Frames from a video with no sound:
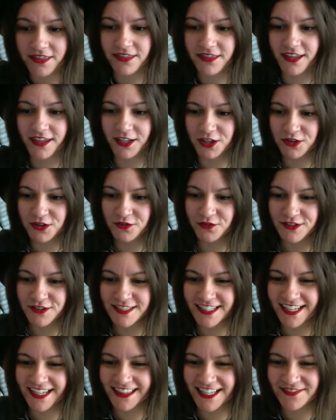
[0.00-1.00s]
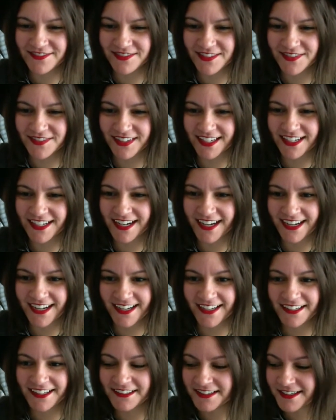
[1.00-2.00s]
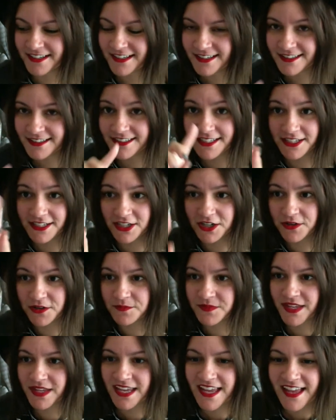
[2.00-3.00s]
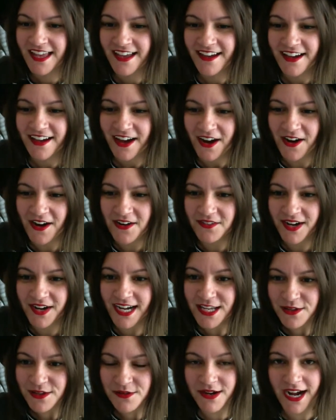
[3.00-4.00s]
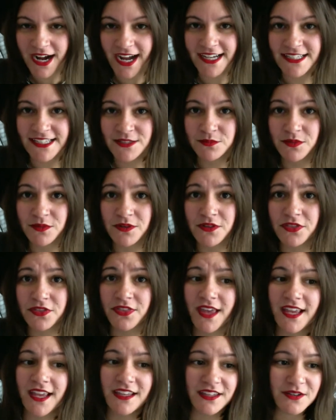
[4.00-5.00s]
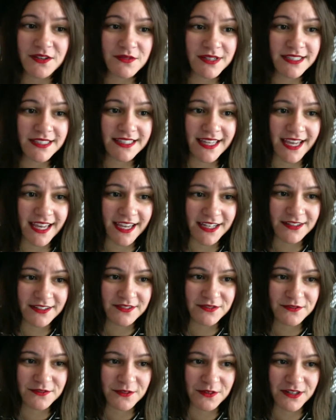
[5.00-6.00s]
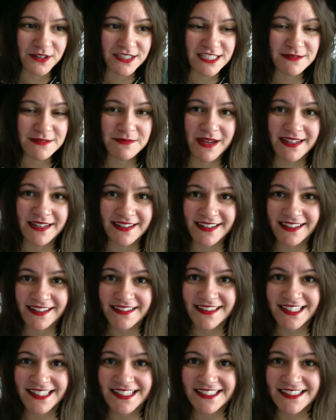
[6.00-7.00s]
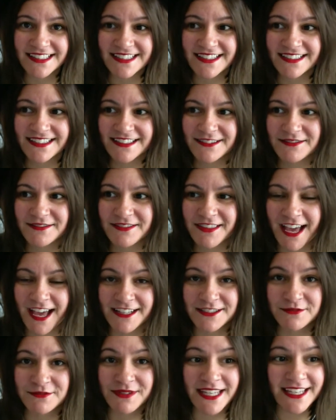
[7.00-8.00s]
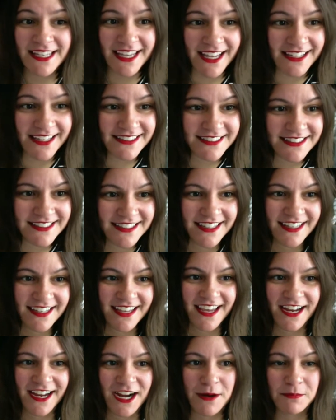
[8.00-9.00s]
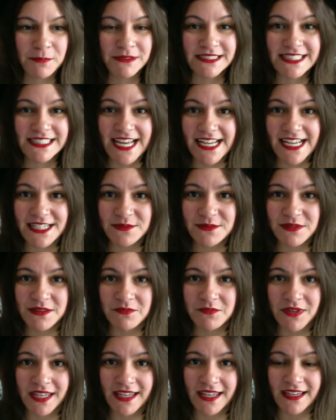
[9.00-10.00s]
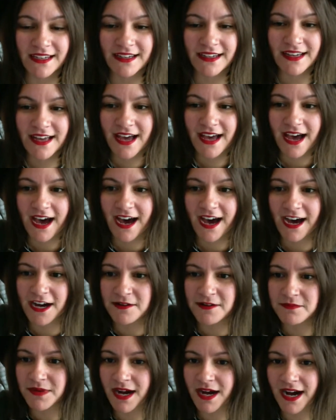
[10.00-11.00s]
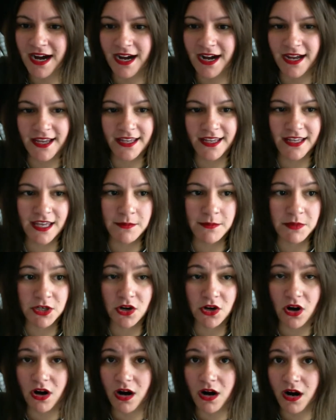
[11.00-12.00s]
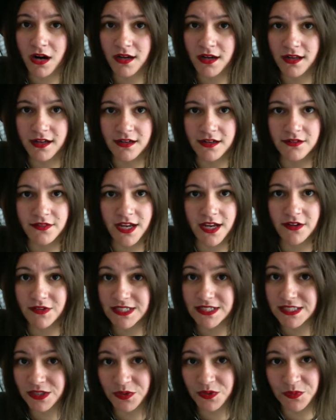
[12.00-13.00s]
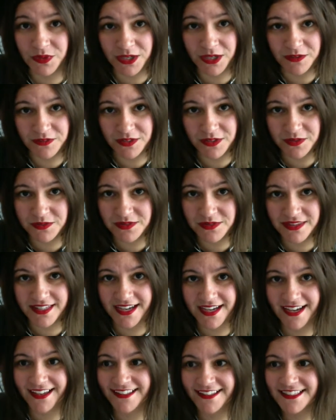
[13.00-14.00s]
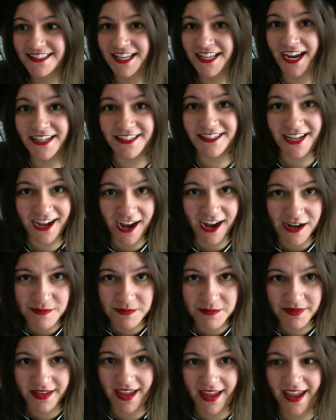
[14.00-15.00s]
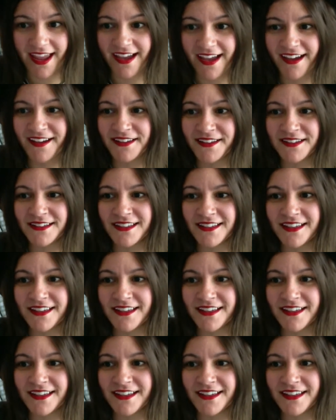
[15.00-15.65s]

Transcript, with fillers: Thank you for saying that, Vivian. I ditto. All right, you guys. Well, thank you again for spending this last weekend and couple days with me. Um, I am in awe of every single one of you that signed up and